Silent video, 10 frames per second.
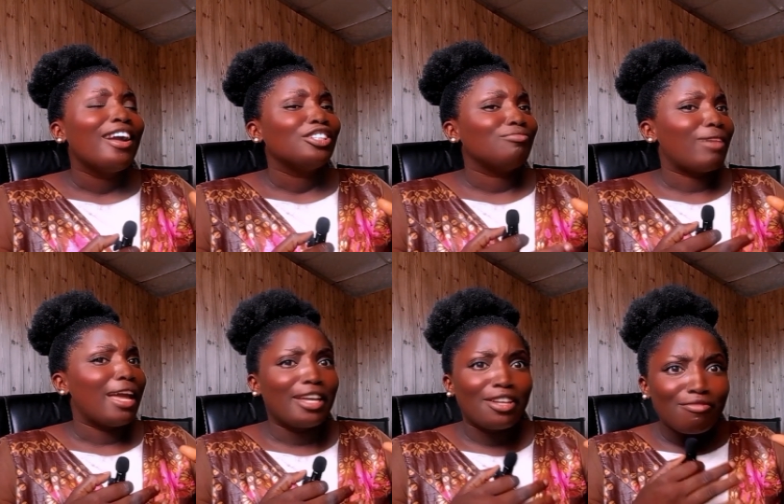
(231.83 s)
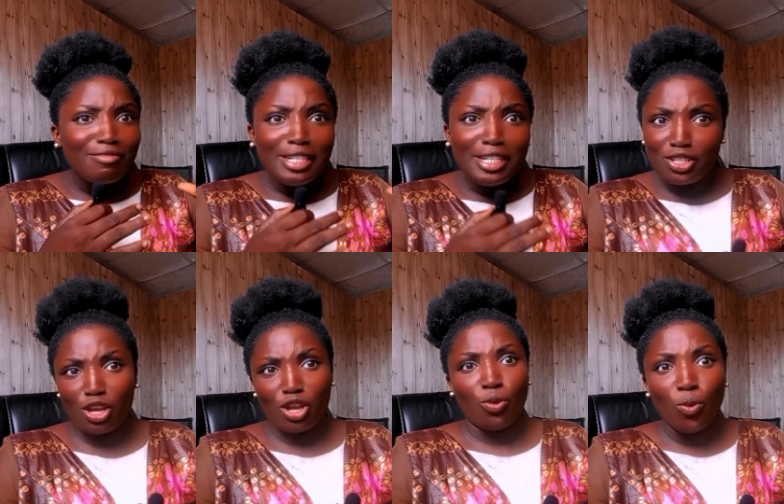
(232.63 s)
like
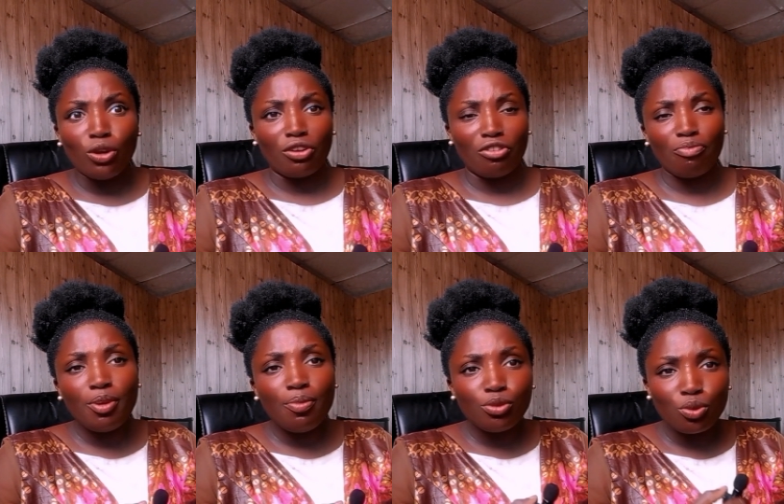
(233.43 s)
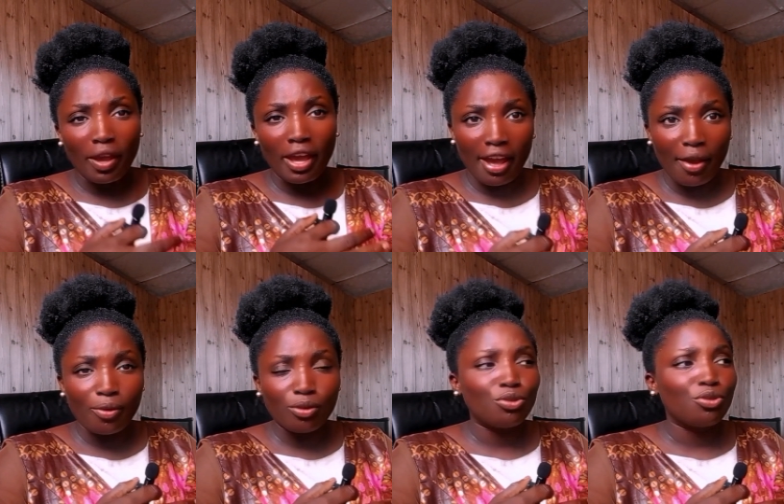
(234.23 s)
leading a whole lot of people to
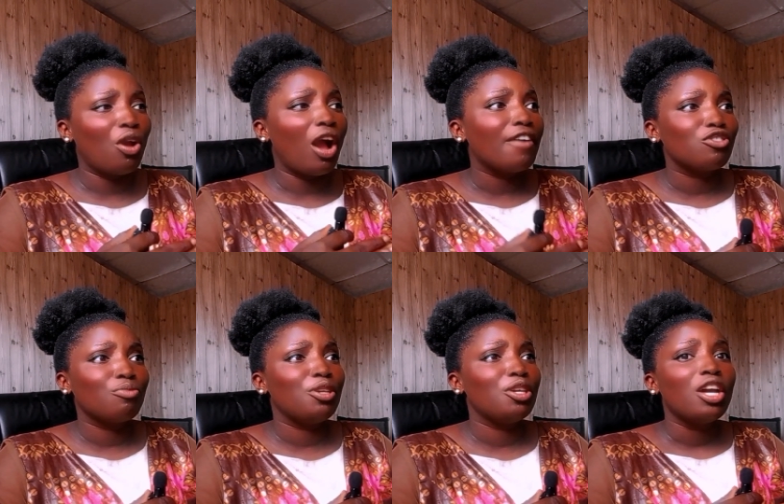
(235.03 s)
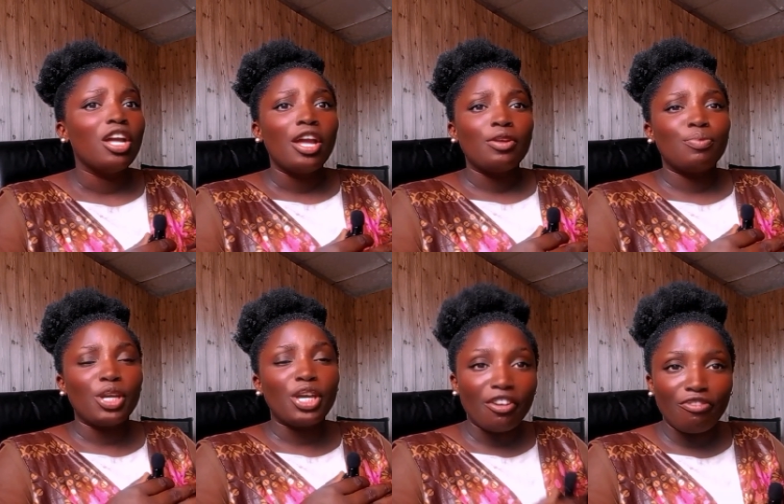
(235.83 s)
hell so you have to be be
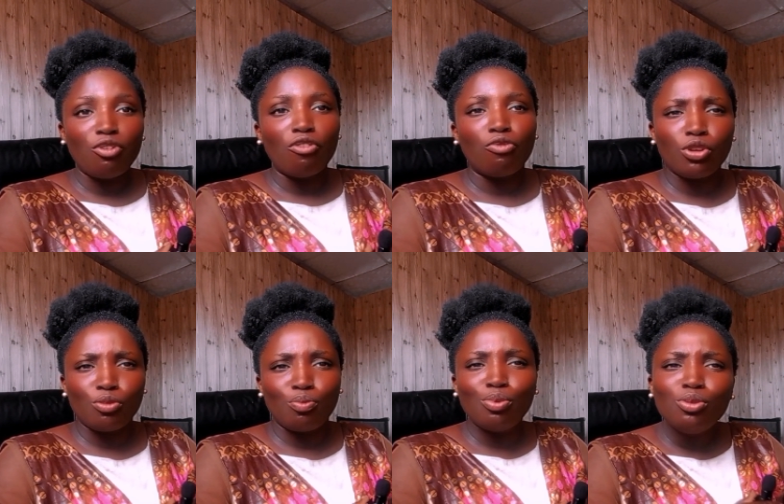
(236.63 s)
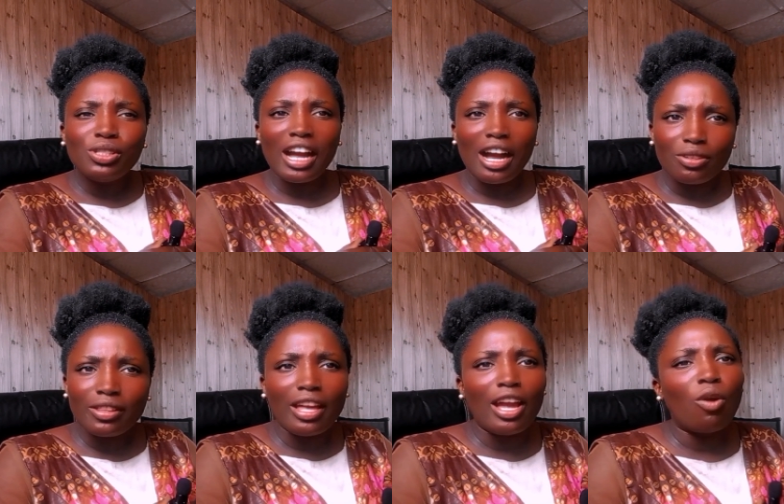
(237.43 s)
careful of what you put out
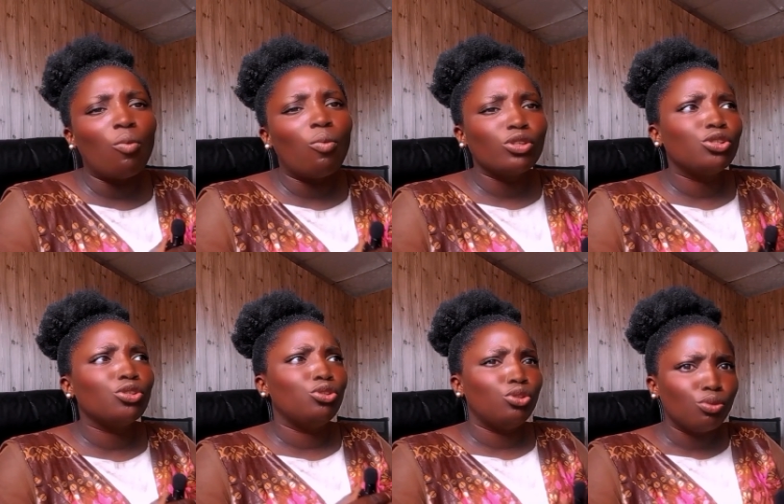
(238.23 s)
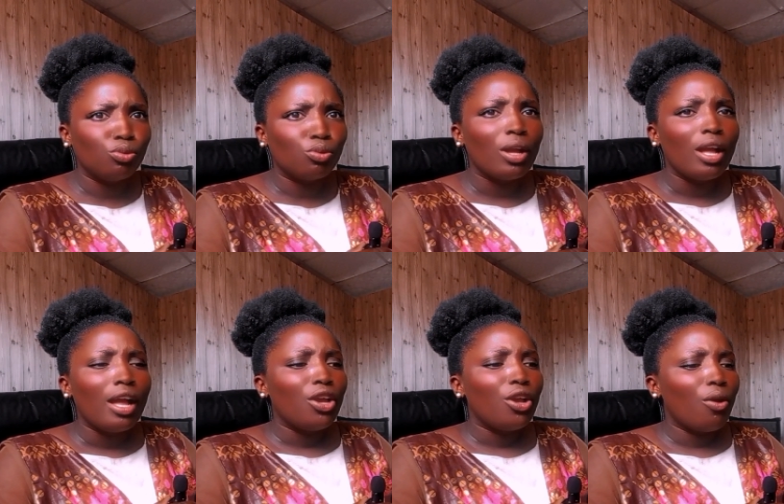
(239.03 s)
there or what you do
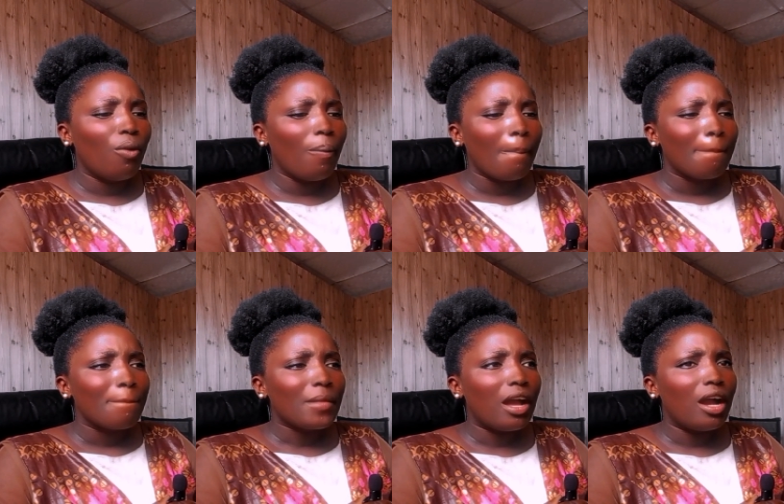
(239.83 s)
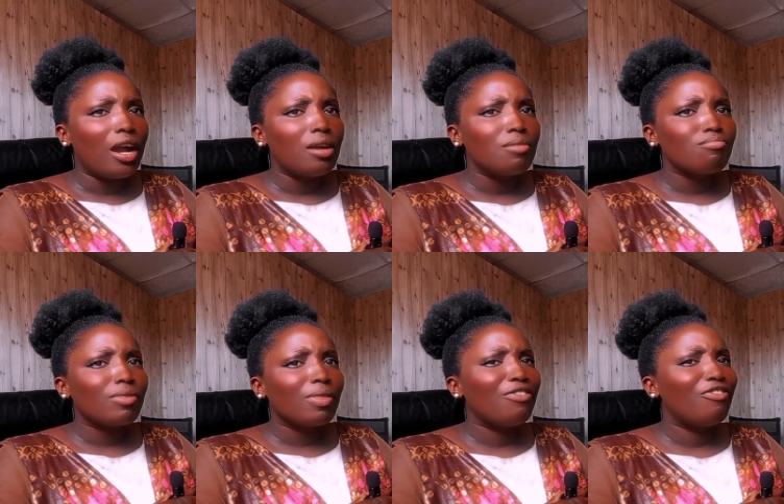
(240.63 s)
you know um,
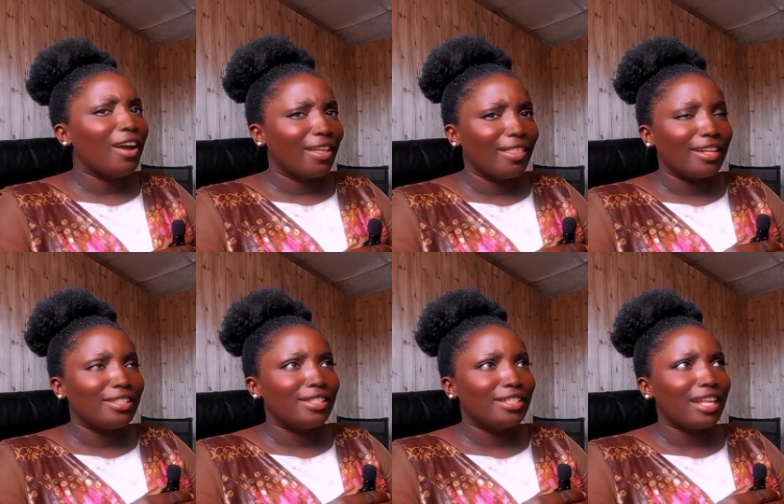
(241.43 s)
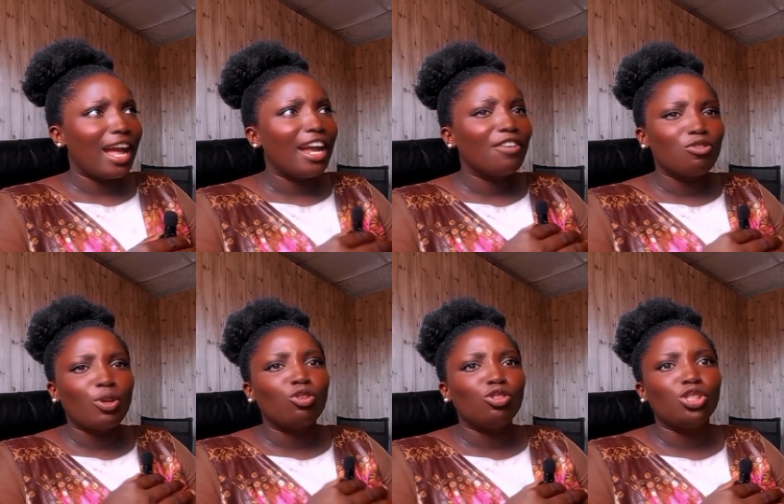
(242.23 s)
the fact that I have to
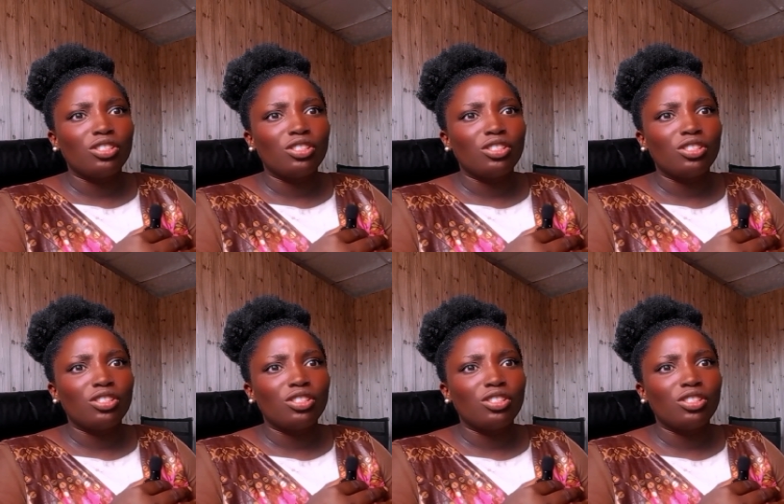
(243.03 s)
be conscious